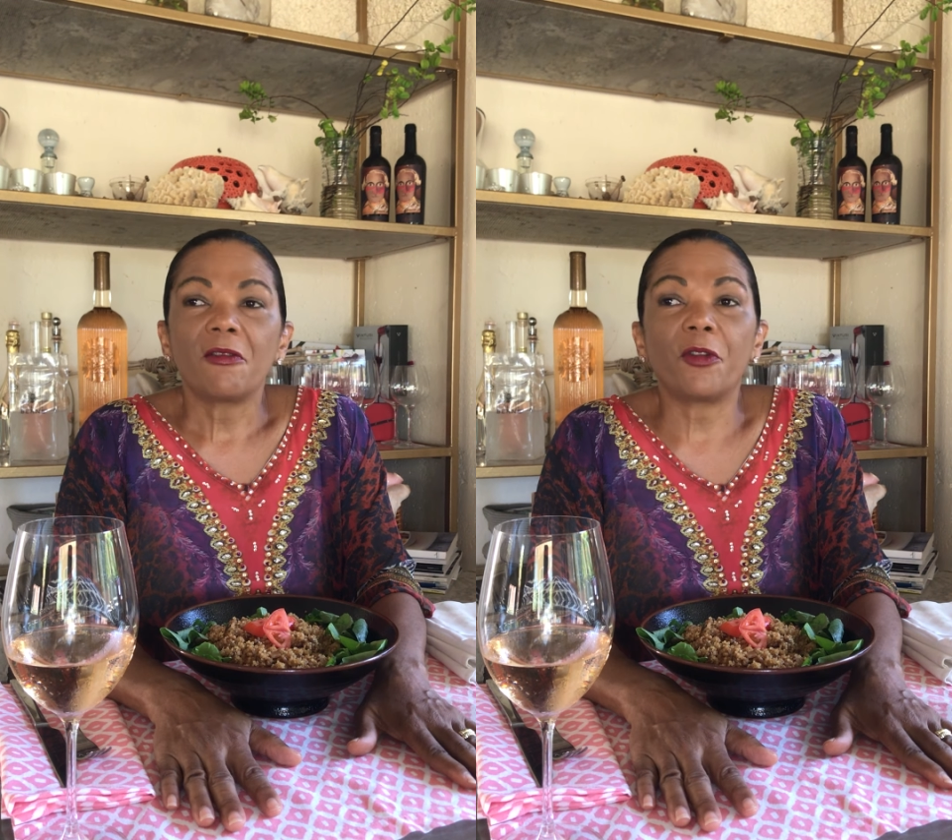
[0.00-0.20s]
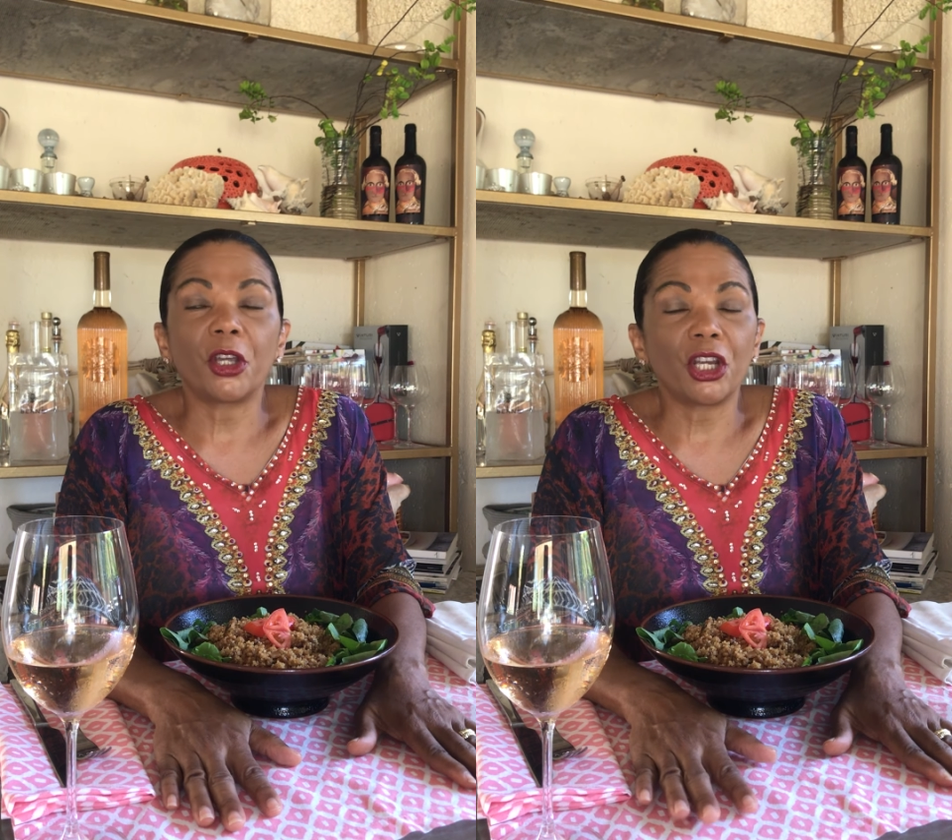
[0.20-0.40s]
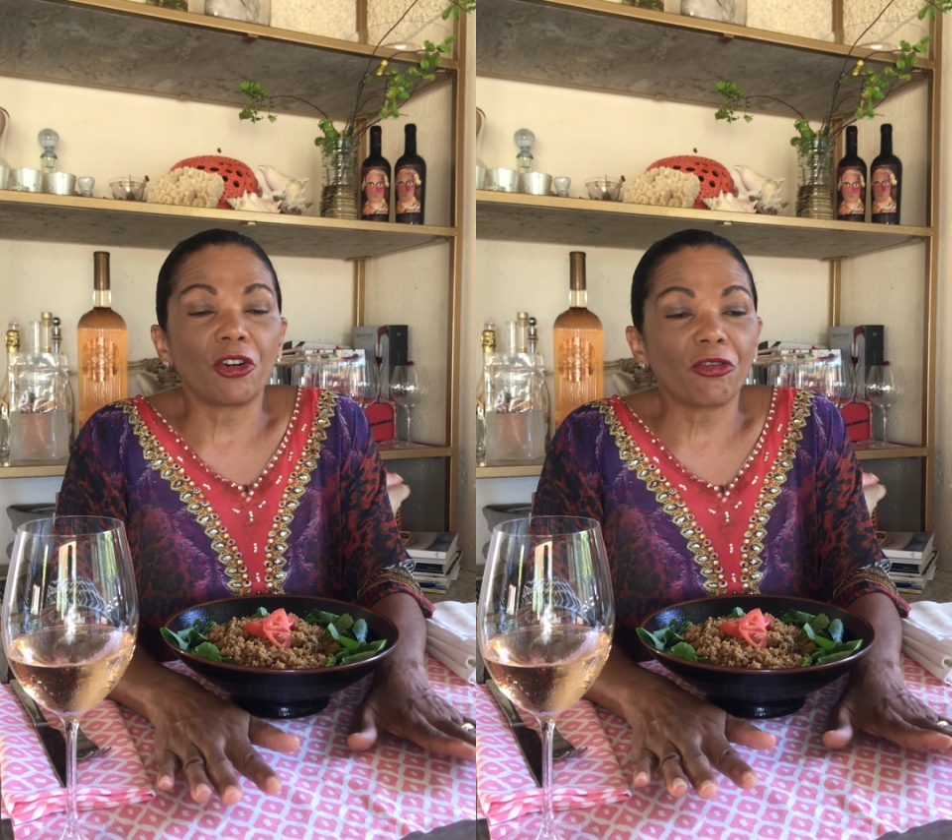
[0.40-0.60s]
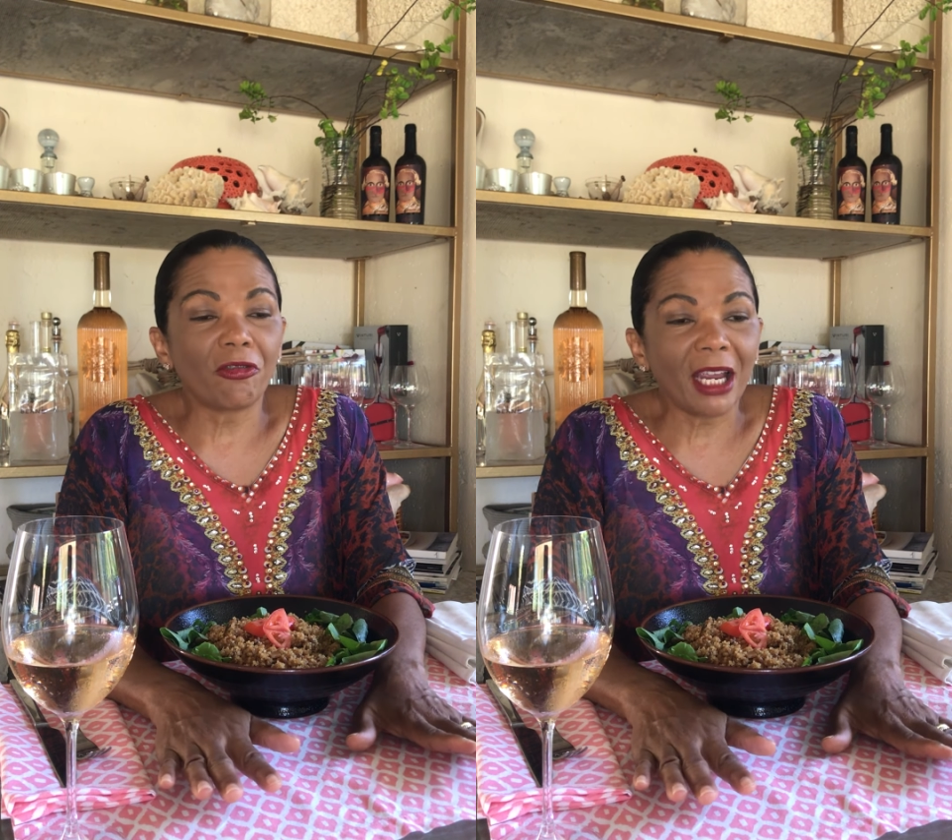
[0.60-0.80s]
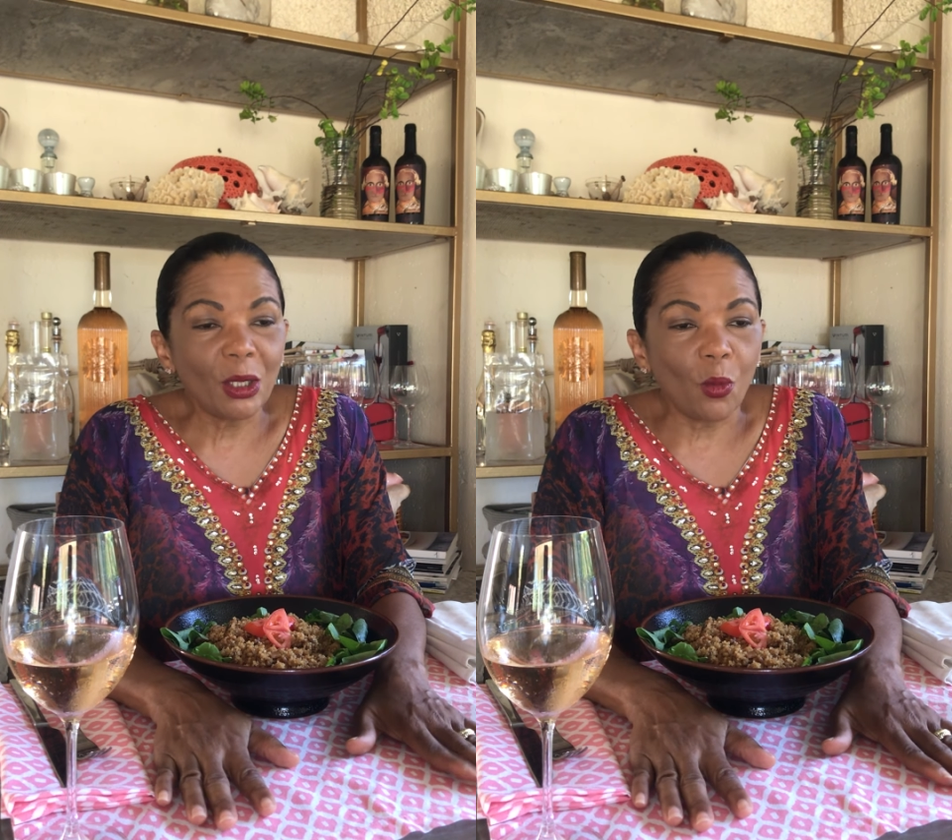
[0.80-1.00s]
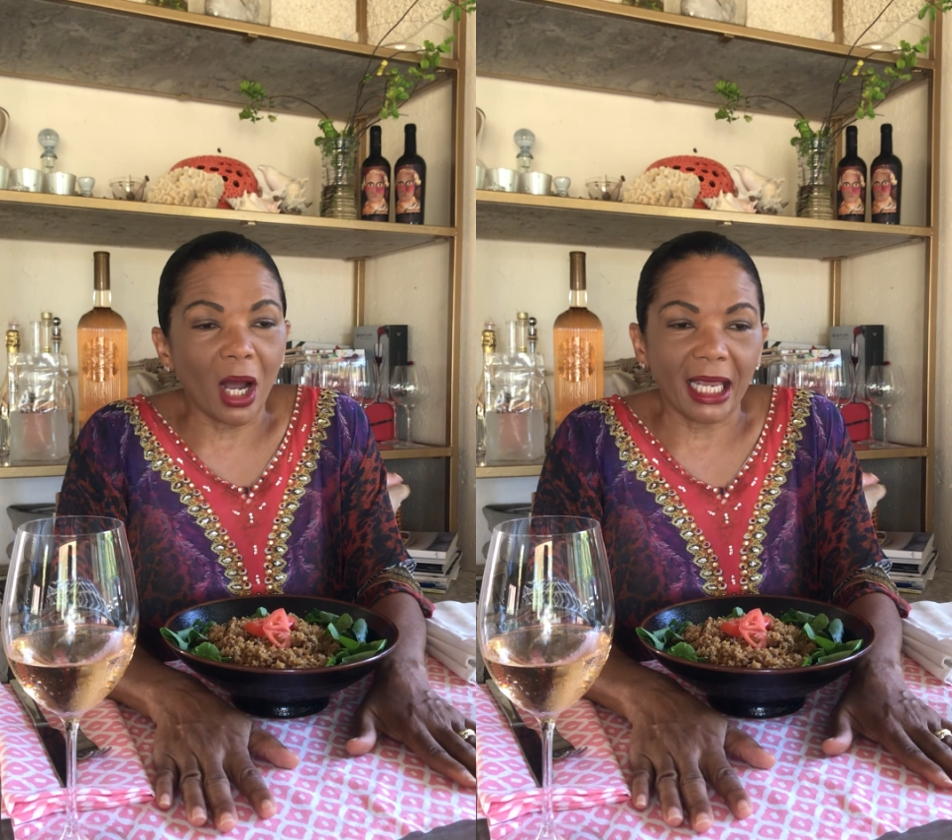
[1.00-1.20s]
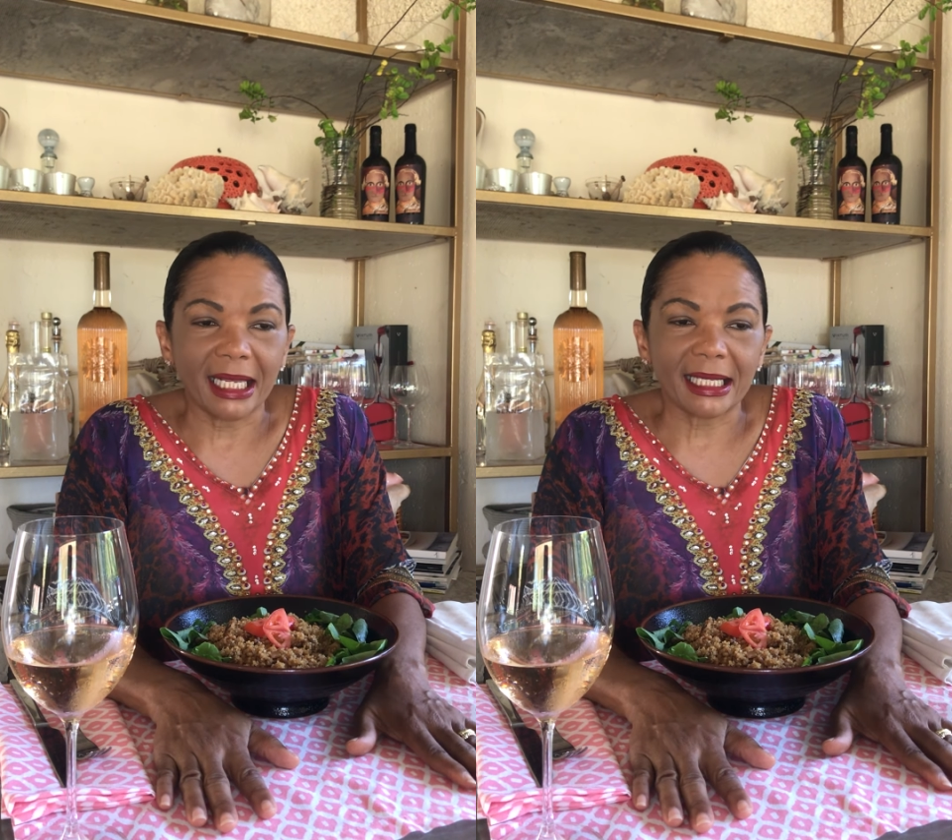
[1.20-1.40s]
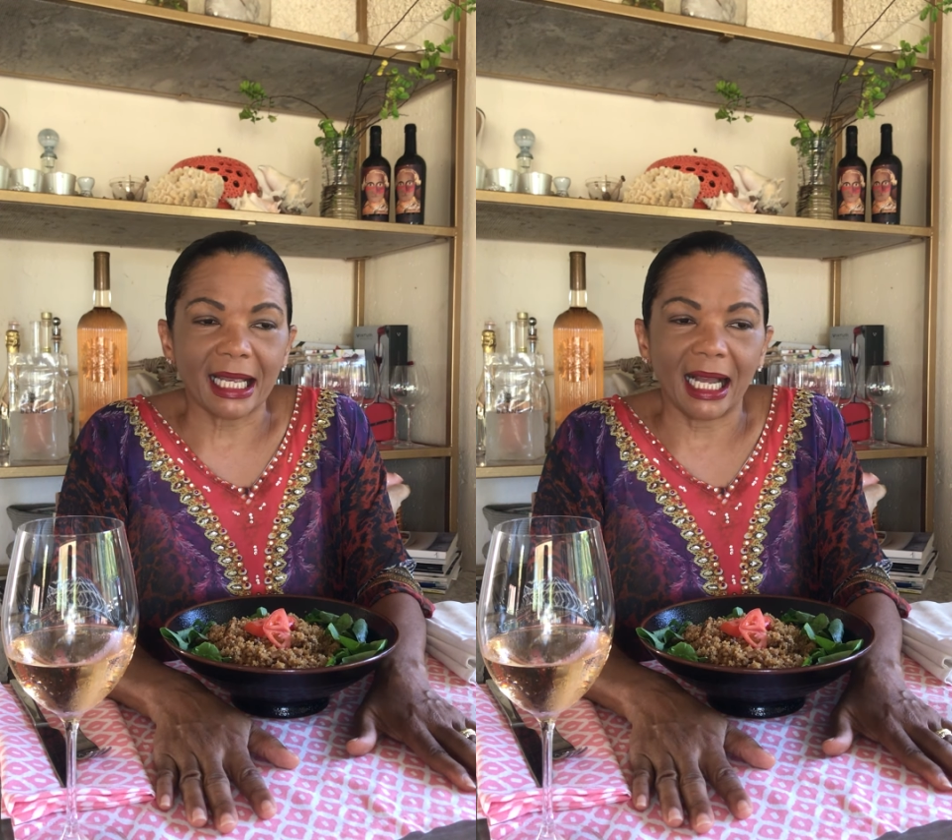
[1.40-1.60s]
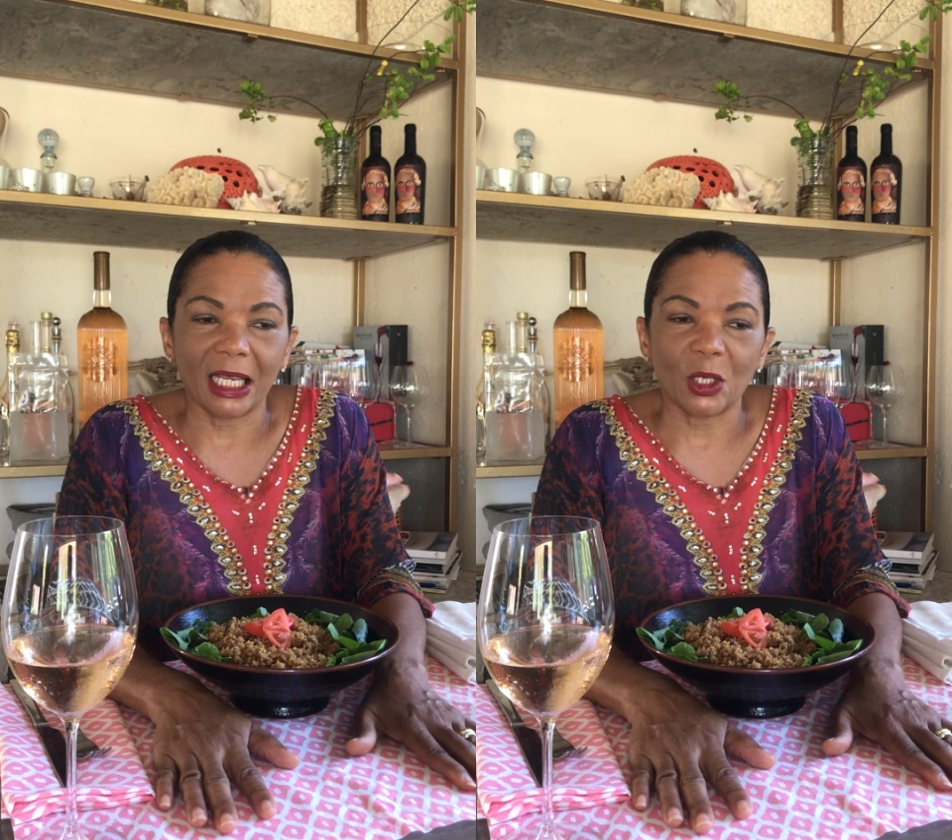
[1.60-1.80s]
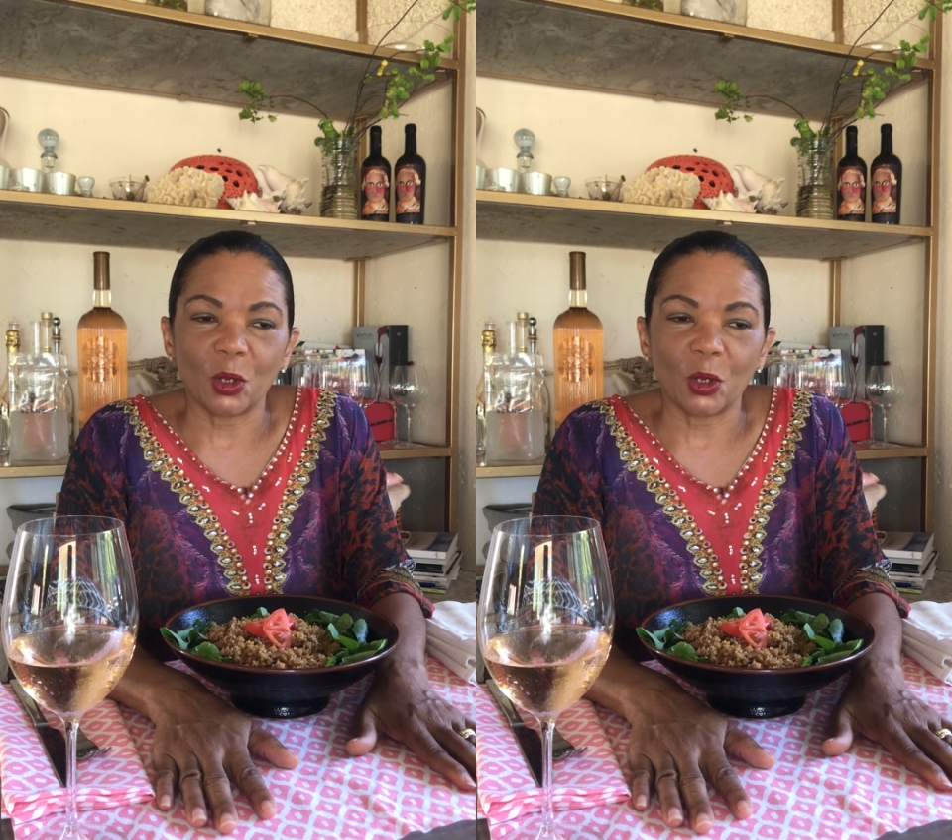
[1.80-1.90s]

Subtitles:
For your red wines, guys,